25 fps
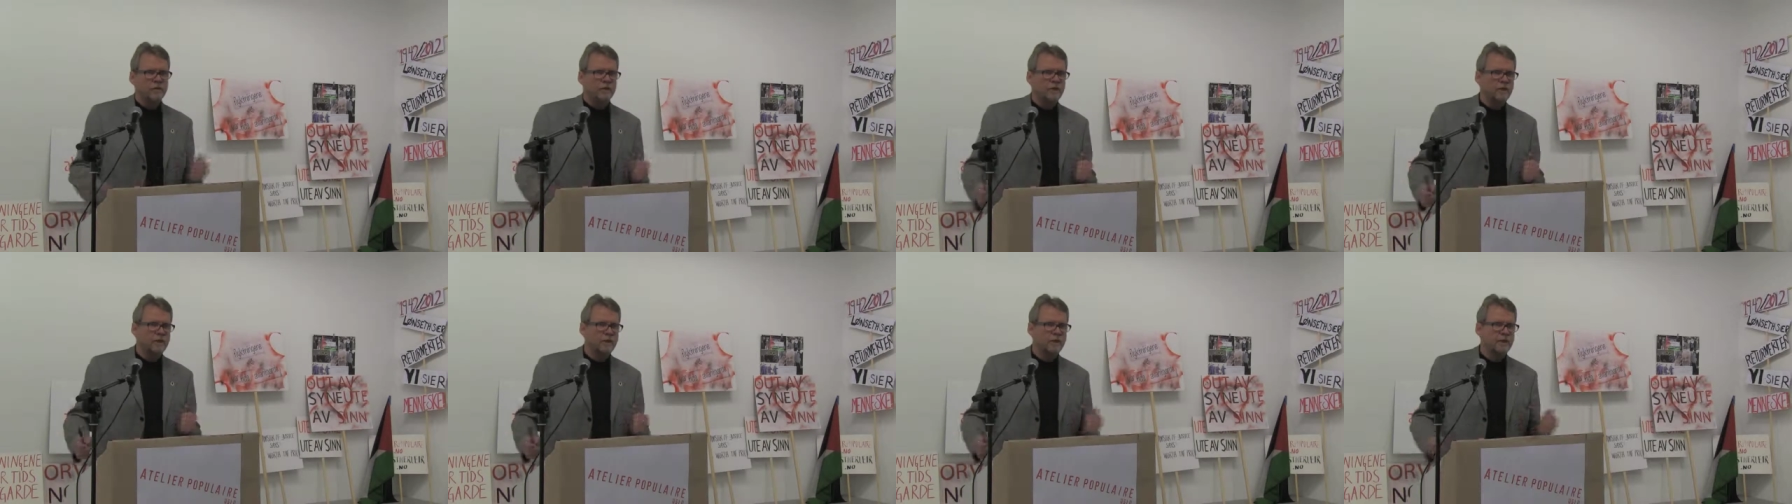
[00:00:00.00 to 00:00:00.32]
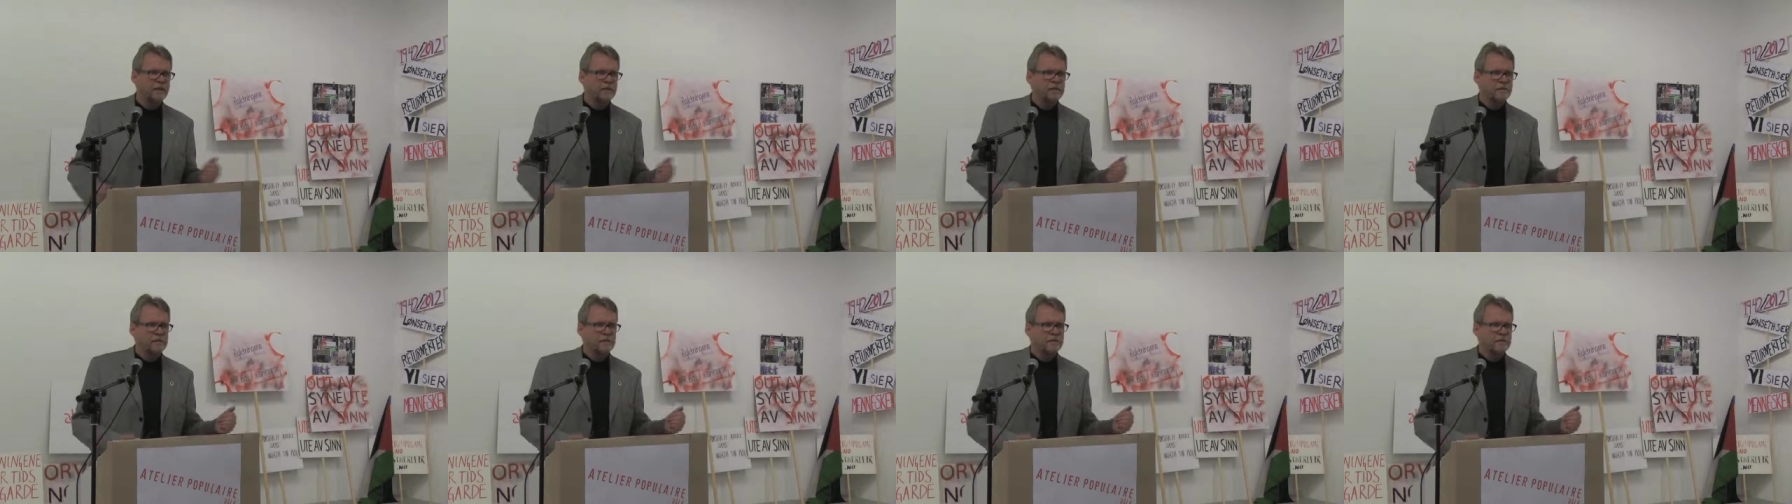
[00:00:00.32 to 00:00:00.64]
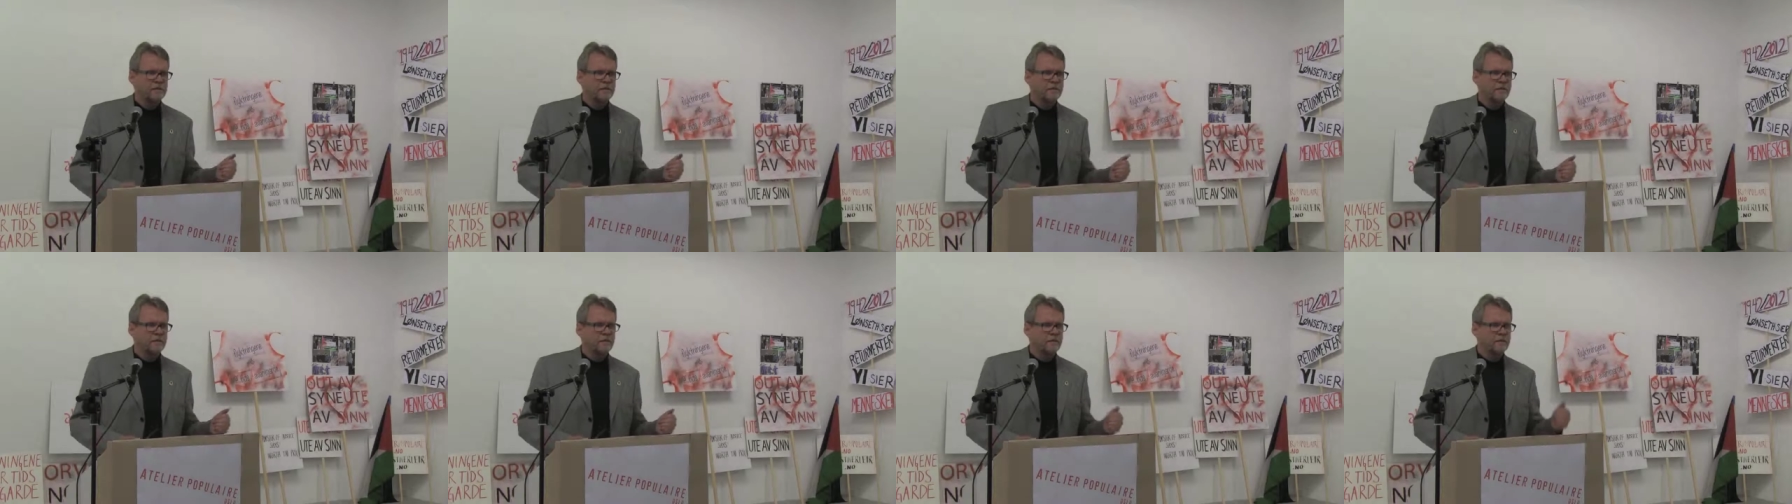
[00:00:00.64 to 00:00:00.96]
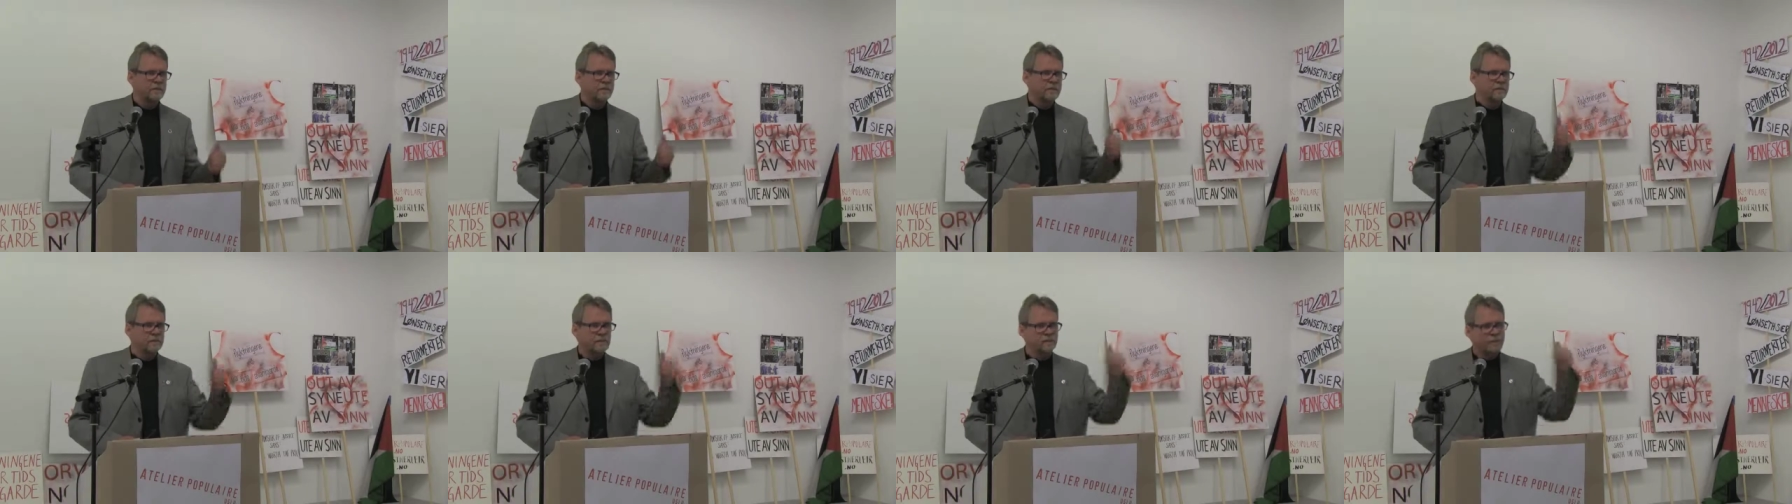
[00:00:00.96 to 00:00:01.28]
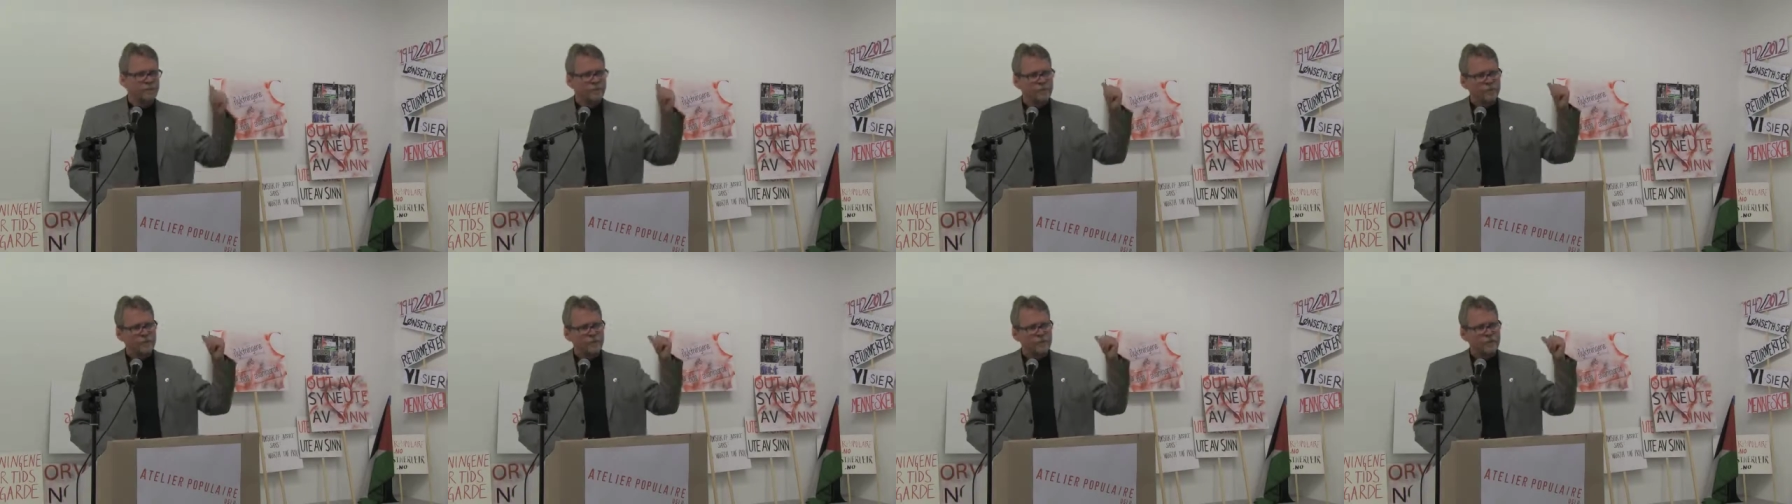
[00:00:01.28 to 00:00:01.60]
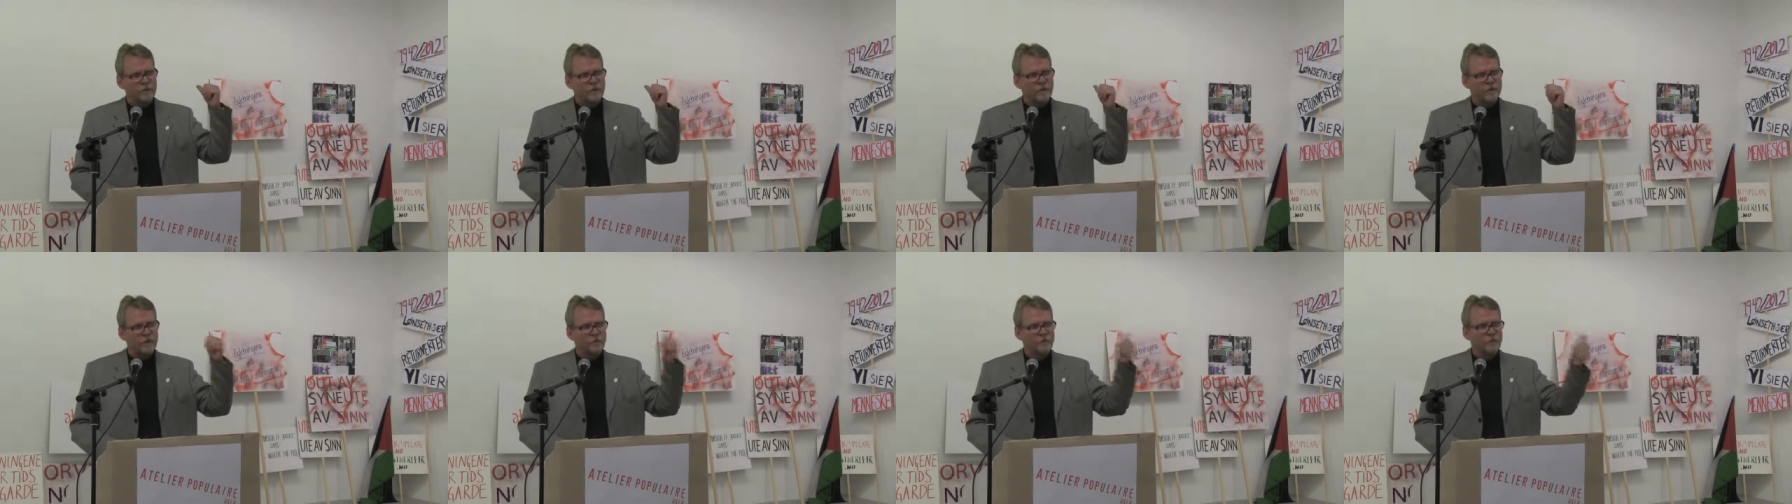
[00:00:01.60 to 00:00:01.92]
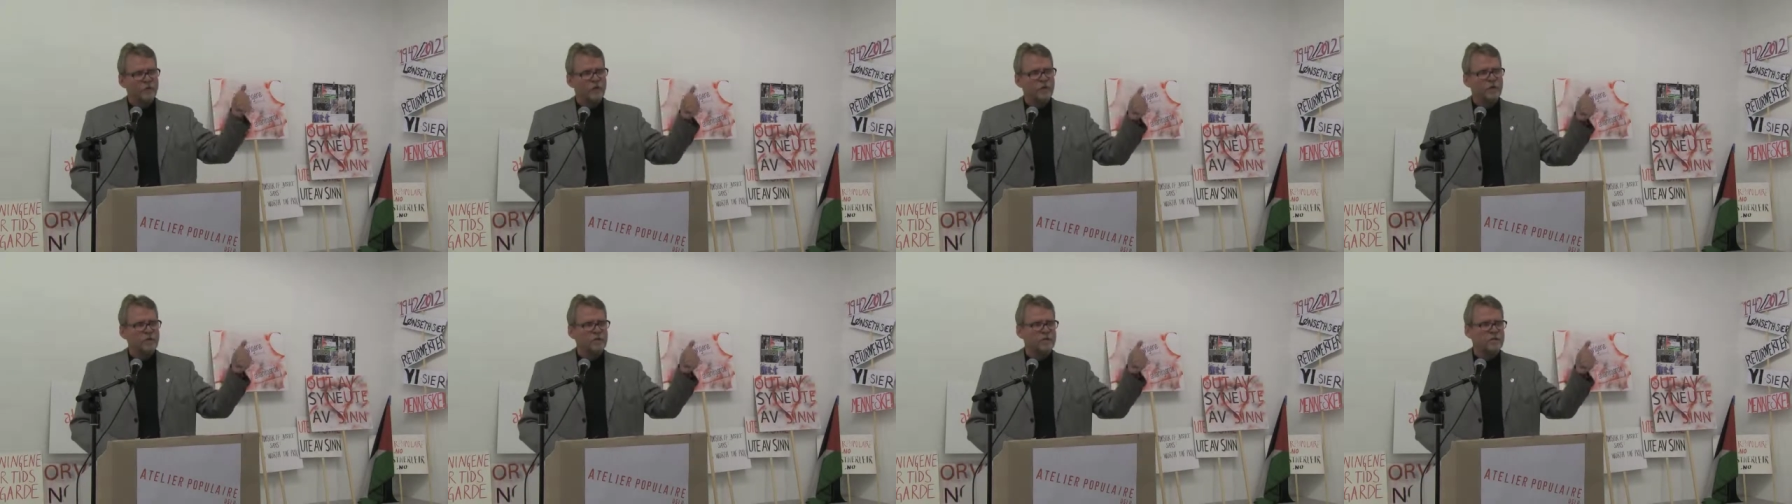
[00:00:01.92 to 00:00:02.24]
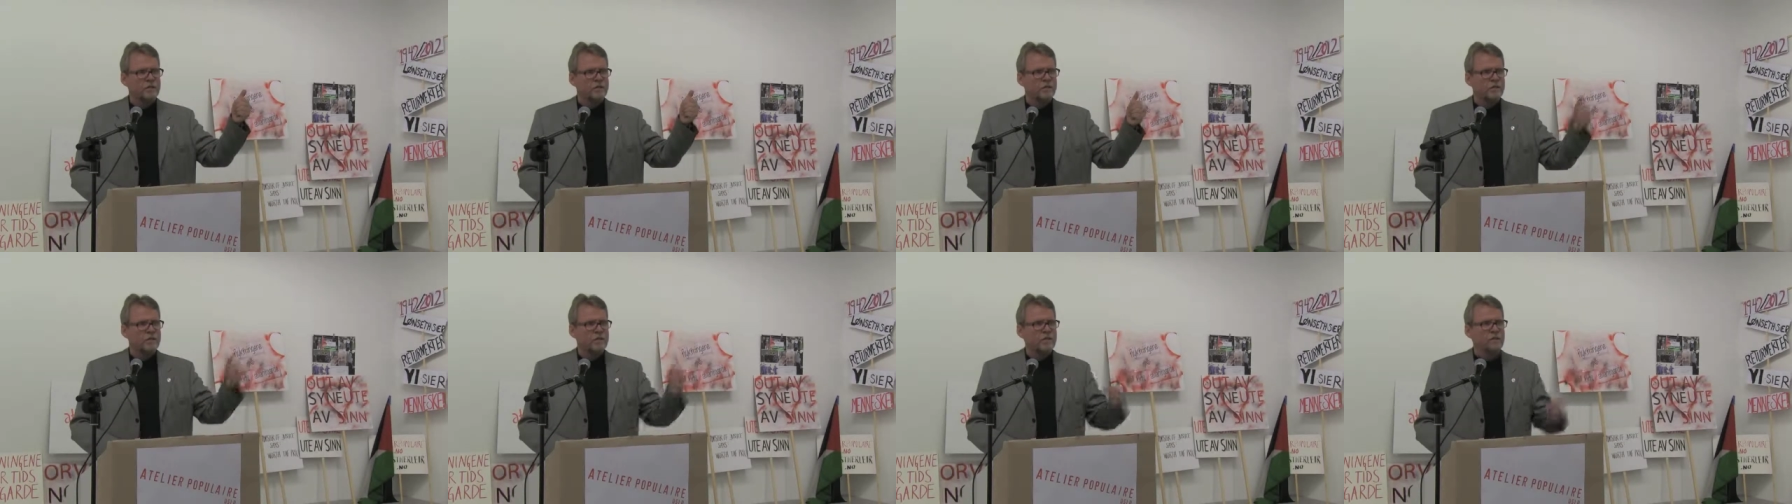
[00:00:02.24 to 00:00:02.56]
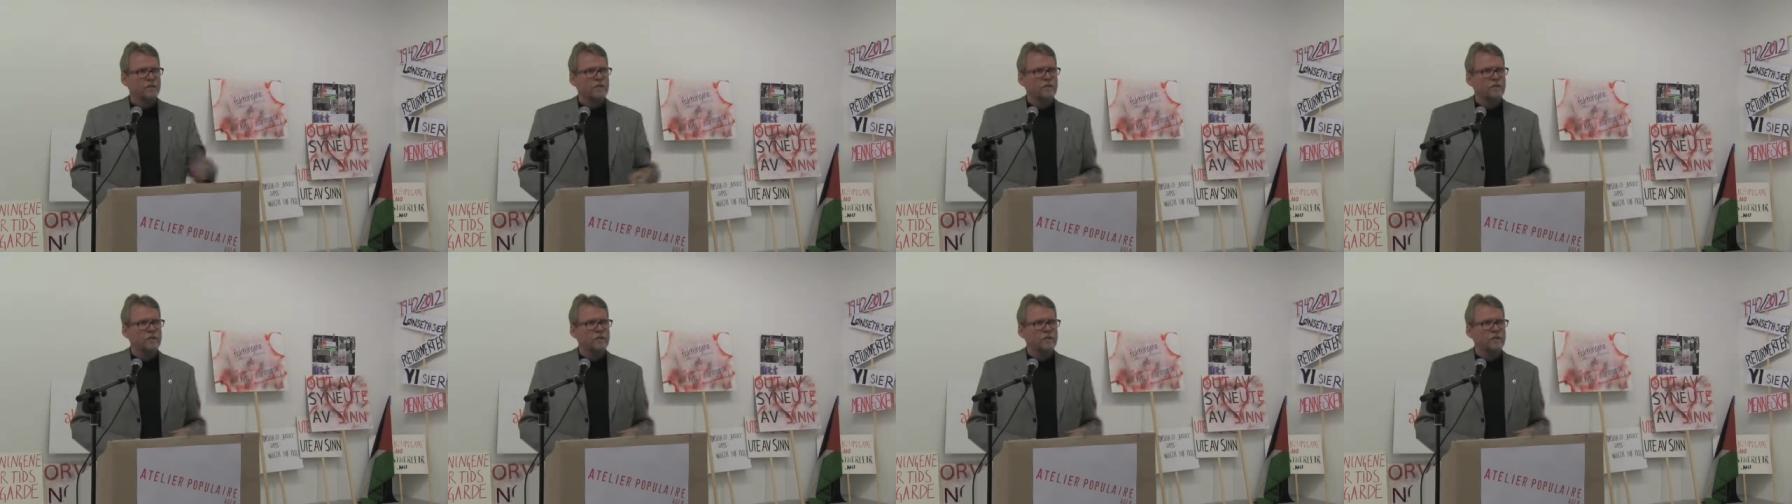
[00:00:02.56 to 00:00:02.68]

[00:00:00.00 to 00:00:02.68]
Any guess? Pakistan.